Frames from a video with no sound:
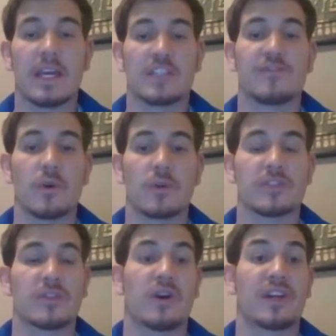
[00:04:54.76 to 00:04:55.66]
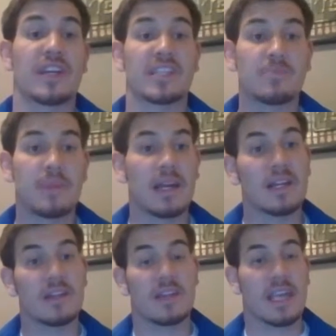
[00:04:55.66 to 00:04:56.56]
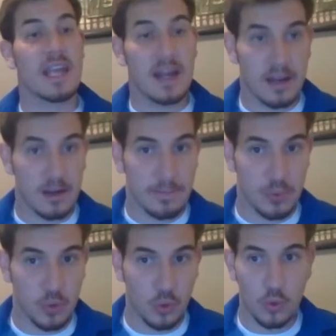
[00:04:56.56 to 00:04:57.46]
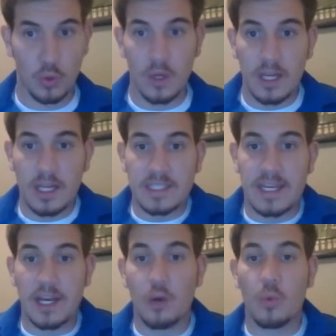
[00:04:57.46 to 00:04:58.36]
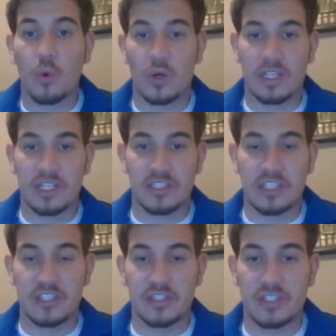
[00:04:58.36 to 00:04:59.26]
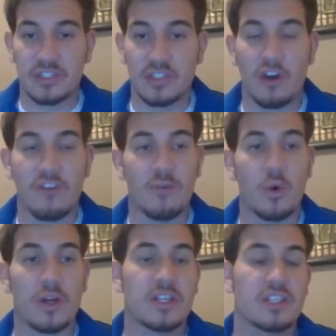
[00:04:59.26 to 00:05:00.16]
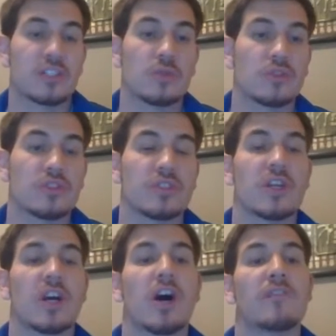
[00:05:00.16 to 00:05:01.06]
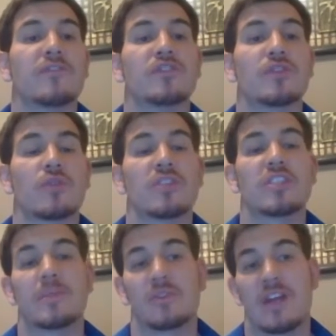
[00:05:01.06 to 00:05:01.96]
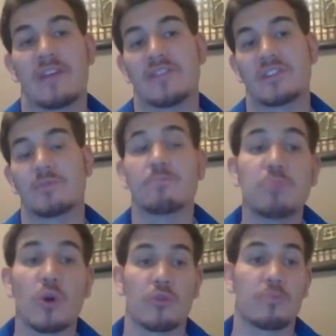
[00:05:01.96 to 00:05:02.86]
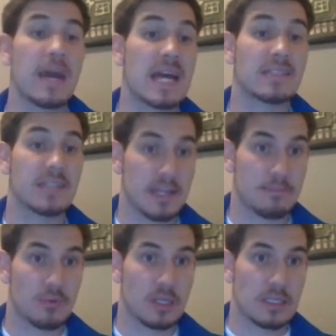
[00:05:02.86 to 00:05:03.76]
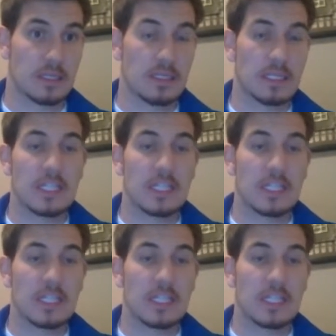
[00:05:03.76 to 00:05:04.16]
is focused on expanding the candidate pool to help organizations avoid exclusion of certain demographics, both past and present.